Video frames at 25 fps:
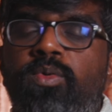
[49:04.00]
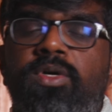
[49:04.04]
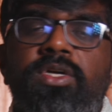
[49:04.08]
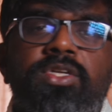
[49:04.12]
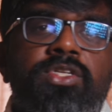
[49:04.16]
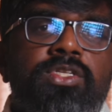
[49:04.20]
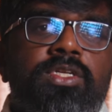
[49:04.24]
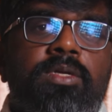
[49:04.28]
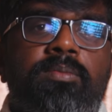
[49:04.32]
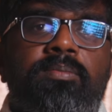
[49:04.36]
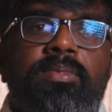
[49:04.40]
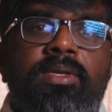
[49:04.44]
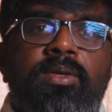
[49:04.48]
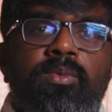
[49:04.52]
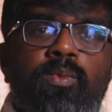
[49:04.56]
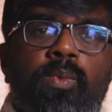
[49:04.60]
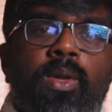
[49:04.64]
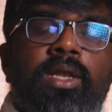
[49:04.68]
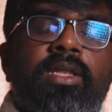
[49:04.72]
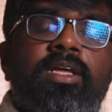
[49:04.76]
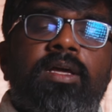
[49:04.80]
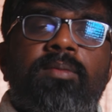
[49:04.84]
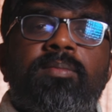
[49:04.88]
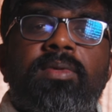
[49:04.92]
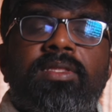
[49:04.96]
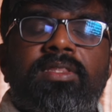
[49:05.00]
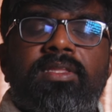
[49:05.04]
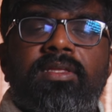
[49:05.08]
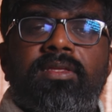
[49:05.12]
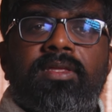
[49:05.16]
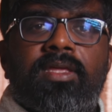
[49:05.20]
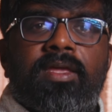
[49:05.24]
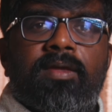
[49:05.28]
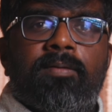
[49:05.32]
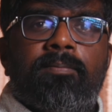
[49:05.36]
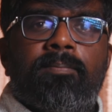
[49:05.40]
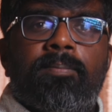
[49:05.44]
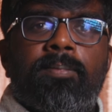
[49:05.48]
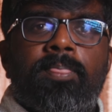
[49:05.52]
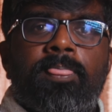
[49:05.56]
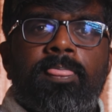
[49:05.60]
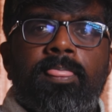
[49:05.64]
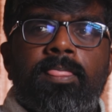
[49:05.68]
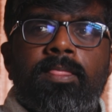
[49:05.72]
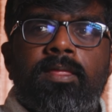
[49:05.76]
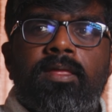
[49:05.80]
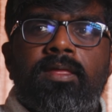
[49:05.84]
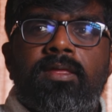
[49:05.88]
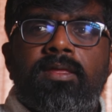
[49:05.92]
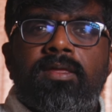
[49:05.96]
worship in welcoming the king.
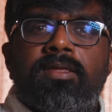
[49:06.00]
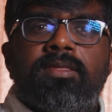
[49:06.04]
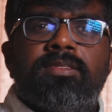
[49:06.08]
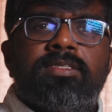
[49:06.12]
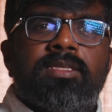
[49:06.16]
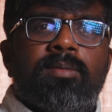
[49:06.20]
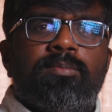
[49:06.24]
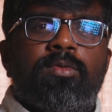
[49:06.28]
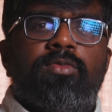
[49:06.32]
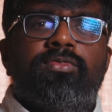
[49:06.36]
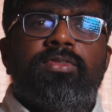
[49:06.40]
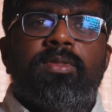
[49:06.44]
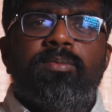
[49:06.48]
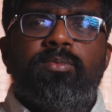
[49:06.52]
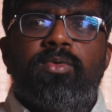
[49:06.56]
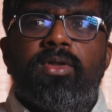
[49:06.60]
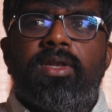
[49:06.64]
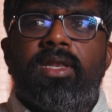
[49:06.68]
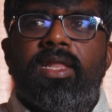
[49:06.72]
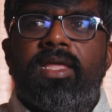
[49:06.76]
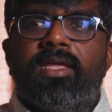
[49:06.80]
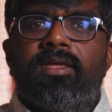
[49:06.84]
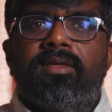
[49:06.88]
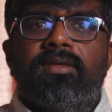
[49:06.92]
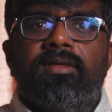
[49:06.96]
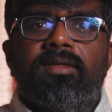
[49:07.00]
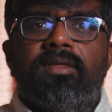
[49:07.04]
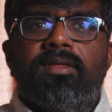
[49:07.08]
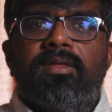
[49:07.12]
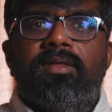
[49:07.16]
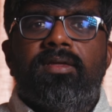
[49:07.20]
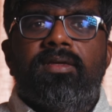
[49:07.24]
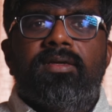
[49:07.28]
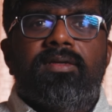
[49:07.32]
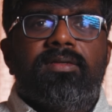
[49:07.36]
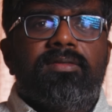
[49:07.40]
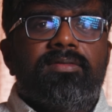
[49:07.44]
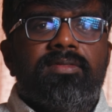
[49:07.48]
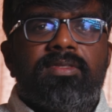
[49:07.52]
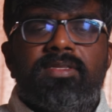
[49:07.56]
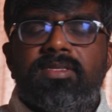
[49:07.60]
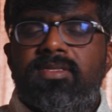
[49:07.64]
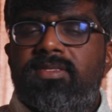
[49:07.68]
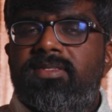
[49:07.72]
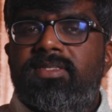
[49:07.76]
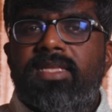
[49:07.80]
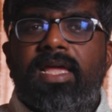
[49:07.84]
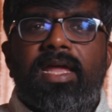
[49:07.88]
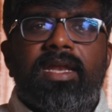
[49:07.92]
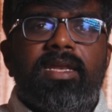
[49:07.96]
Some of them were like
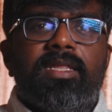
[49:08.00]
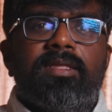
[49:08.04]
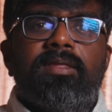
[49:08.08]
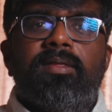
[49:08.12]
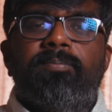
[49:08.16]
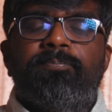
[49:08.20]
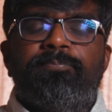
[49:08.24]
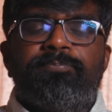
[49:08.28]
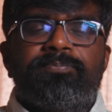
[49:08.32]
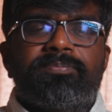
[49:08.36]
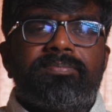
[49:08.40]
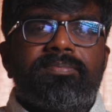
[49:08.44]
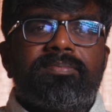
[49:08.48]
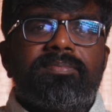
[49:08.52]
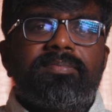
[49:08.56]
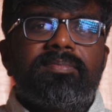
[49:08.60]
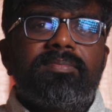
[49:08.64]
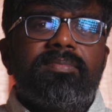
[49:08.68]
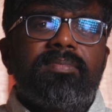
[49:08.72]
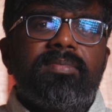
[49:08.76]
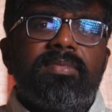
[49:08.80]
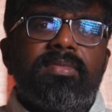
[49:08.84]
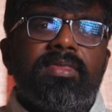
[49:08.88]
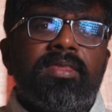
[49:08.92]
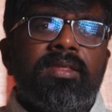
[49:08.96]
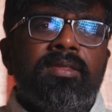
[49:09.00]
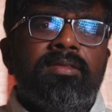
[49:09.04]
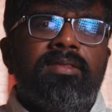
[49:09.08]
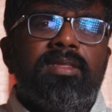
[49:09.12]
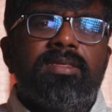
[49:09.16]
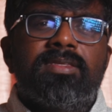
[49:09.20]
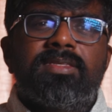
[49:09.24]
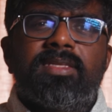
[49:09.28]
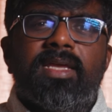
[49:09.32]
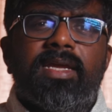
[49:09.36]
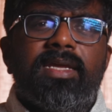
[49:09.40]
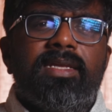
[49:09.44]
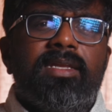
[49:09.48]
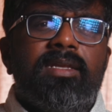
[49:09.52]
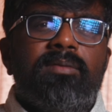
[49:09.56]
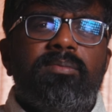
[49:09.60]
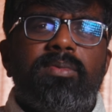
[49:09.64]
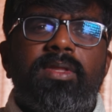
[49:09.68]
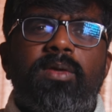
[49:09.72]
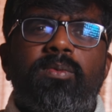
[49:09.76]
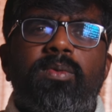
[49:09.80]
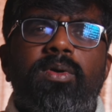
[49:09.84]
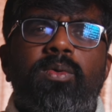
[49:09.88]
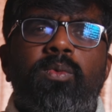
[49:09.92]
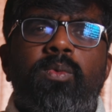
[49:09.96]
just standing in the side and
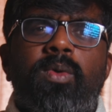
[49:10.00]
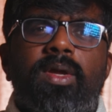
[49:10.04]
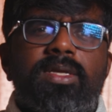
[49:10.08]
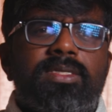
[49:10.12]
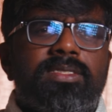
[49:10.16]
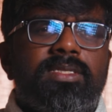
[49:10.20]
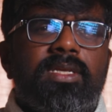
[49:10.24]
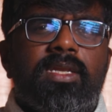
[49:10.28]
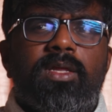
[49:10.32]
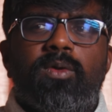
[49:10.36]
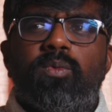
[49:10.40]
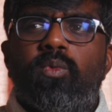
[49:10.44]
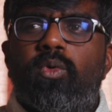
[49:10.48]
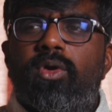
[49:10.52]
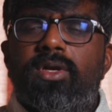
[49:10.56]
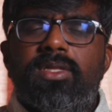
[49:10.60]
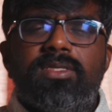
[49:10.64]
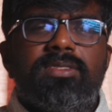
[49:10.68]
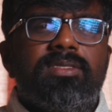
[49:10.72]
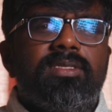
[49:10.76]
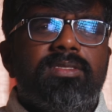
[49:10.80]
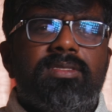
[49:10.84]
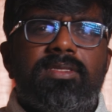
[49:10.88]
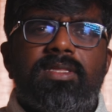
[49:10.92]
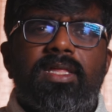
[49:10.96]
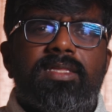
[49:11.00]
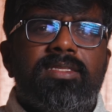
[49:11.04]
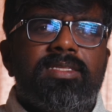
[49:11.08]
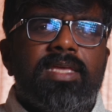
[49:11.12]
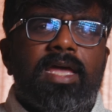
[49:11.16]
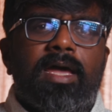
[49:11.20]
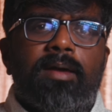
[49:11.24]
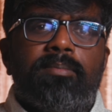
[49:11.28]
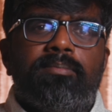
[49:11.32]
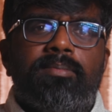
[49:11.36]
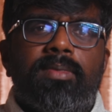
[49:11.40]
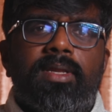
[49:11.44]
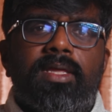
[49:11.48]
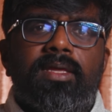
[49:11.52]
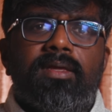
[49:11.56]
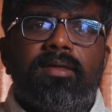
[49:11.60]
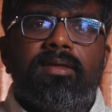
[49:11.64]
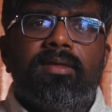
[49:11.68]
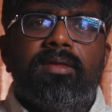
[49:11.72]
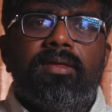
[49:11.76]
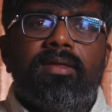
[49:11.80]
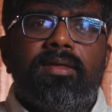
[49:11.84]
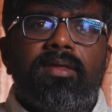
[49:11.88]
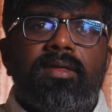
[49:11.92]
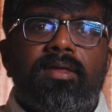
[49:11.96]
they were questioning, what is this that's happening?
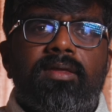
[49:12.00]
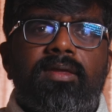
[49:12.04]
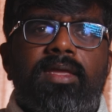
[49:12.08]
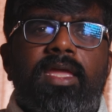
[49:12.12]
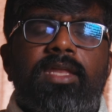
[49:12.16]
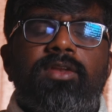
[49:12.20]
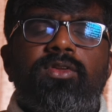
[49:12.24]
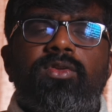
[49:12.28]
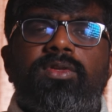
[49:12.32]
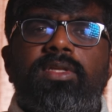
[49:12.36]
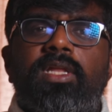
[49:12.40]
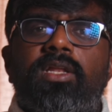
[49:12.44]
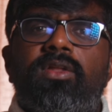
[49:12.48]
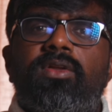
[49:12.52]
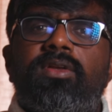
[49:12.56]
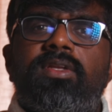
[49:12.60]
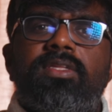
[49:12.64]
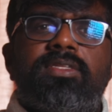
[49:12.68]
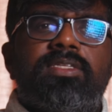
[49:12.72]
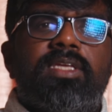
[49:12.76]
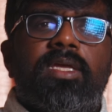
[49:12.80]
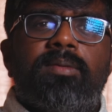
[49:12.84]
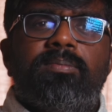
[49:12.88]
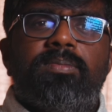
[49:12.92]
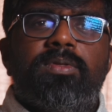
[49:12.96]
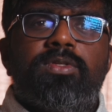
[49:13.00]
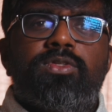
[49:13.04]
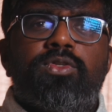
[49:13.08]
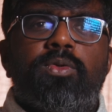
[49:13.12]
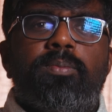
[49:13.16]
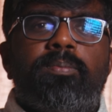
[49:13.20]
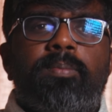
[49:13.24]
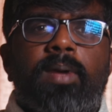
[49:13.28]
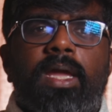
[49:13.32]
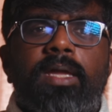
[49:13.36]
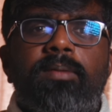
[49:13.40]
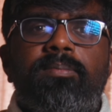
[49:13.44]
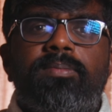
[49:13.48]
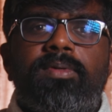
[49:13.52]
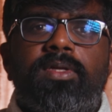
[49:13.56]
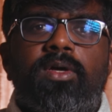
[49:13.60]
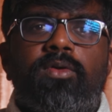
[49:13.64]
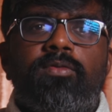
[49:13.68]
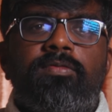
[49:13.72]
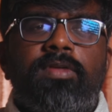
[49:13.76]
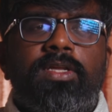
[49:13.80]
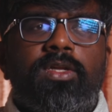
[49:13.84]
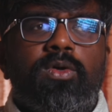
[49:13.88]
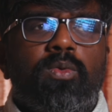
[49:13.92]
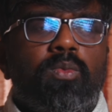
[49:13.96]
Can you tell your disciples to pipe
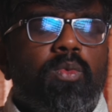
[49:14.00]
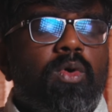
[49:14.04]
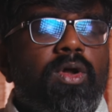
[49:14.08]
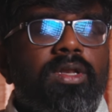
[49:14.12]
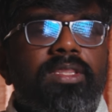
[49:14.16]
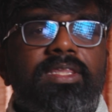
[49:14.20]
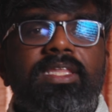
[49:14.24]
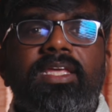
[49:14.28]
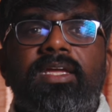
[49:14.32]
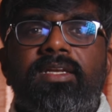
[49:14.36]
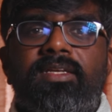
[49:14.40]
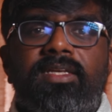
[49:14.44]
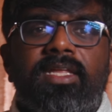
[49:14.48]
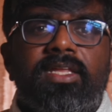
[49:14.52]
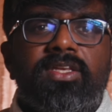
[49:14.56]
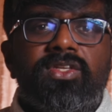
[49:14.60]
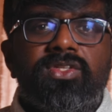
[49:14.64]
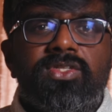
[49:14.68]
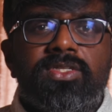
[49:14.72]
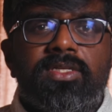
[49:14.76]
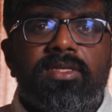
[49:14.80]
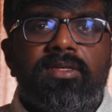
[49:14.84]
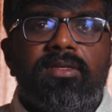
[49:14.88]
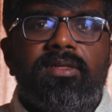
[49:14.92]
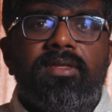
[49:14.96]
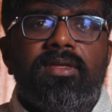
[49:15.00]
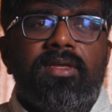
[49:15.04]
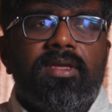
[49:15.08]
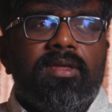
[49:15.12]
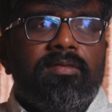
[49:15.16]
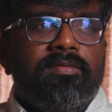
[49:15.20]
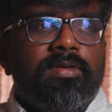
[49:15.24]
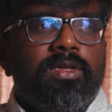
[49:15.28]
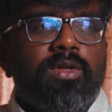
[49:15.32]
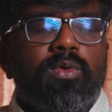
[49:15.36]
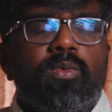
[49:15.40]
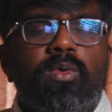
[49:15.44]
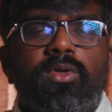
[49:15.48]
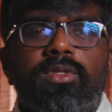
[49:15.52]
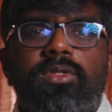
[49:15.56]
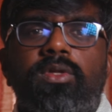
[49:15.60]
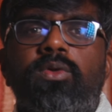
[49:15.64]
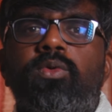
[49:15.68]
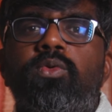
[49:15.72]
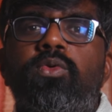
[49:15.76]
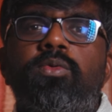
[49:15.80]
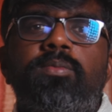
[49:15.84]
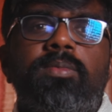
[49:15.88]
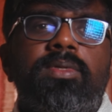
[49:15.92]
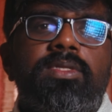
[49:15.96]
down? We don't want the attention. We don't want the
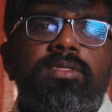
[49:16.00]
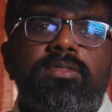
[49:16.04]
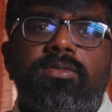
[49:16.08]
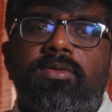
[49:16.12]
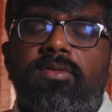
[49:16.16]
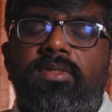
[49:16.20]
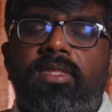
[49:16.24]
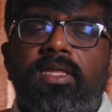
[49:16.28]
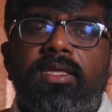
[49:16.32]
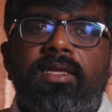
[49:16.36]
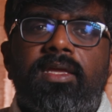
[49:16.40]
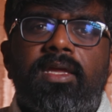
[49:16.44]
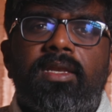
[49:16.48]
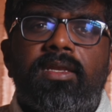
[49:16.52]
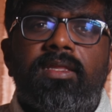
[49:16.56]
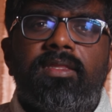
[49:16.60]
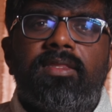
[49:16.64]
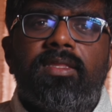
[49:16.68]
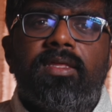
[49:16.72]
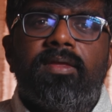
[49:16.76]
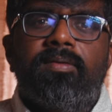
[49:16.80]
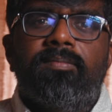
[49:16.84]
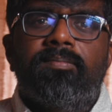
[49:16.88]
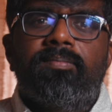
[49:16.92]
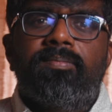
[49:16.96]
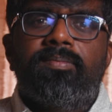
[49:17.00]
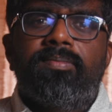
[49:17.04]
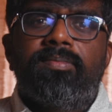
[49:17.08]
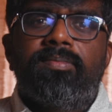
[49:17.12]
Romans to think anything.